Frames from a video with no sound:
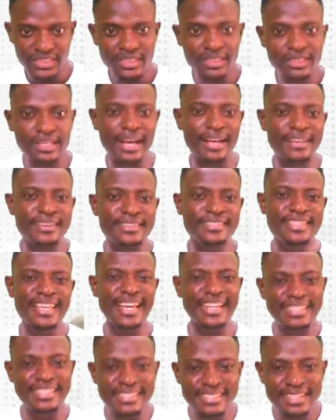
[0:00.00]
Now,
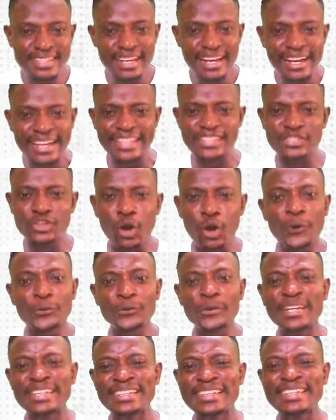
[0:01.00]
scent is also
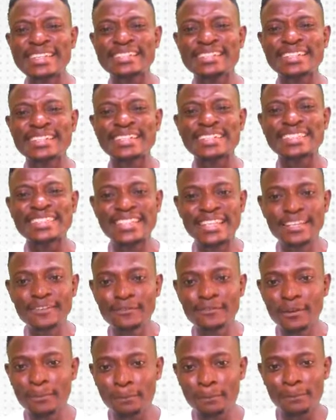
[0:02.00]
a distinctive,
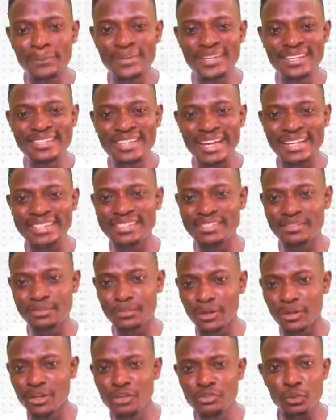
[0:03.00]
pleasant
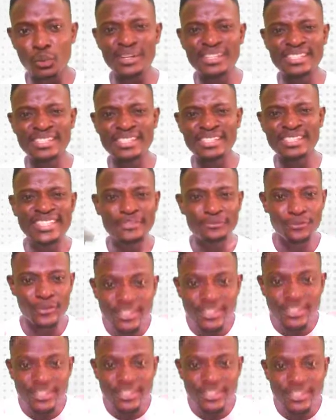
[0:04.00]
smell. So what is the
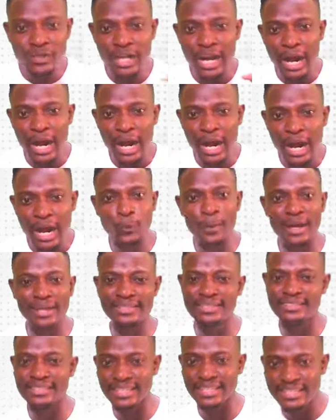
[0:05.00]
difference between aroma and
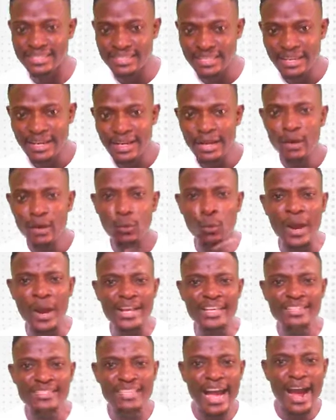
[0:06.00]
scent? Why
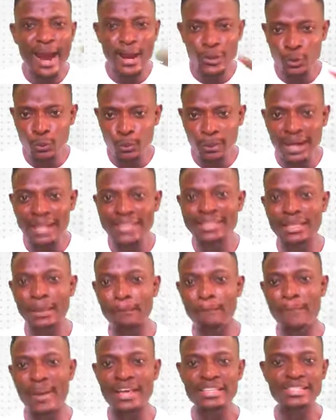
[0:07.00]
is aroma the
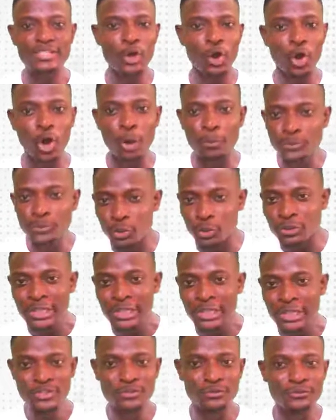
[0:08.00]
best option
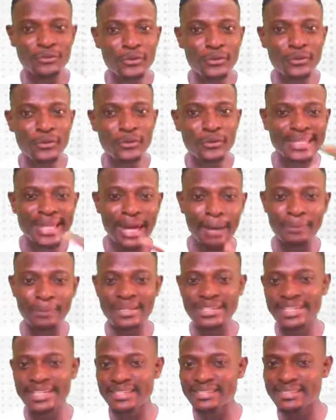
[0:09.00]
to fill the gap
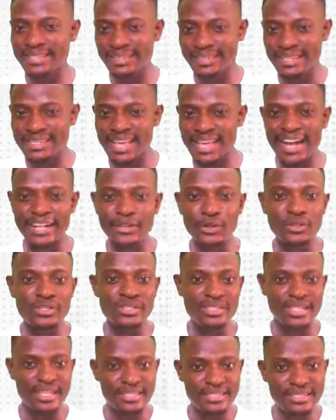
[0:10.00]
in this sentence and not
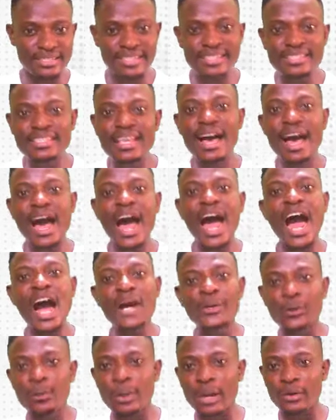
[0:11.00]
scent? Since
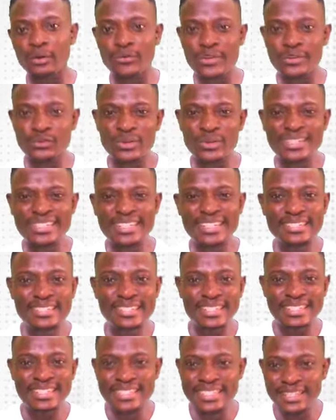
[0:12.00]
aroma refers to a
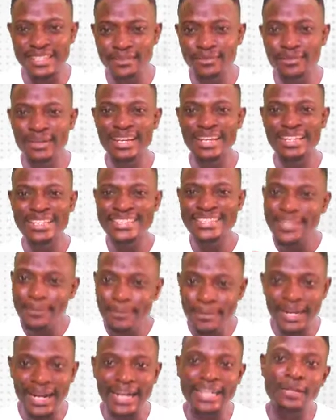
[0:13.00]
distinctive,
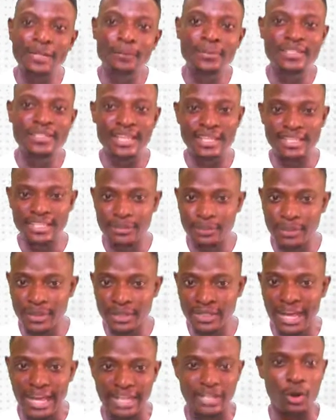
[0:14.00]
typically pleasant smell,
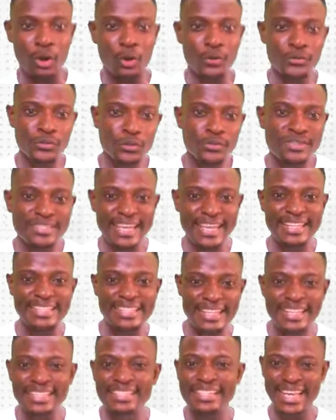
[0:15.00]
and also scent
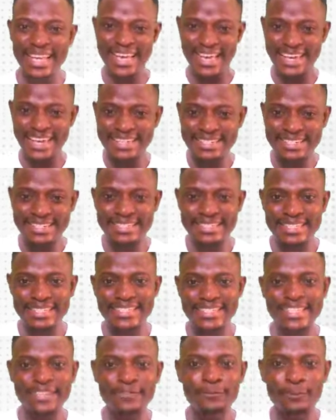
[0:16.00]
is a
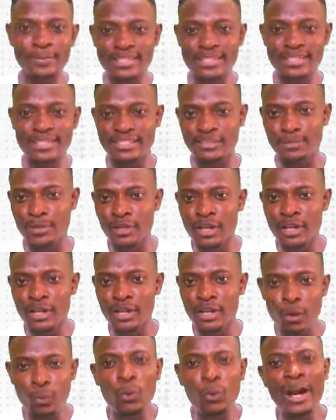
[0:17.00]
distinctive, pleasant smell.
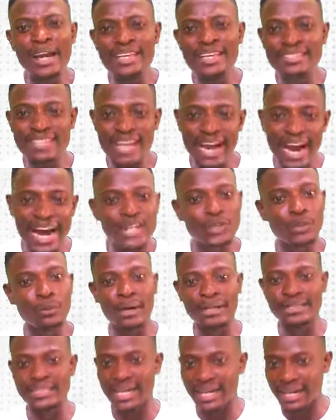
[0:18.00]
Why is
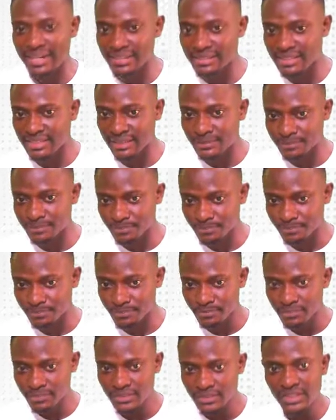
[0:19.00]
aroma the answer?
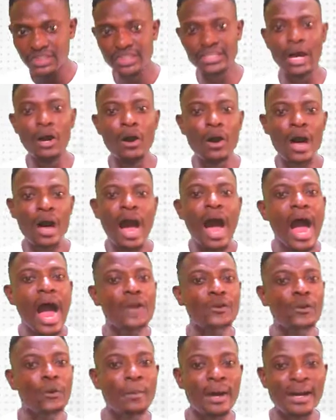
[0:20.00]
Now,
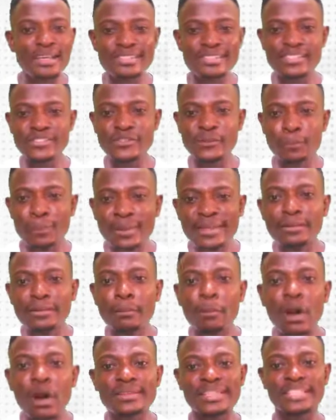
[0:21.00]
aroma seems to be the
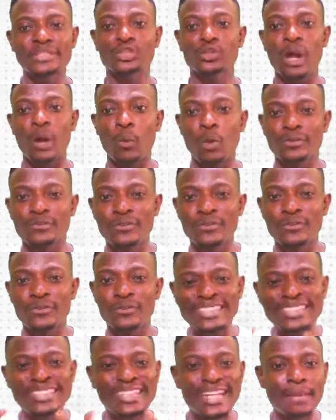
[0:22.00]
more natural word for
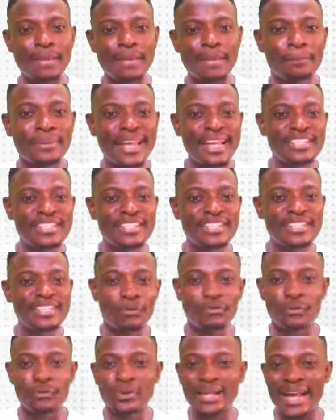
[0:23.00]
describing blends of
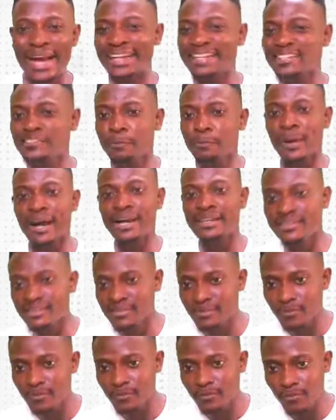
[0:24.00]
food and spice.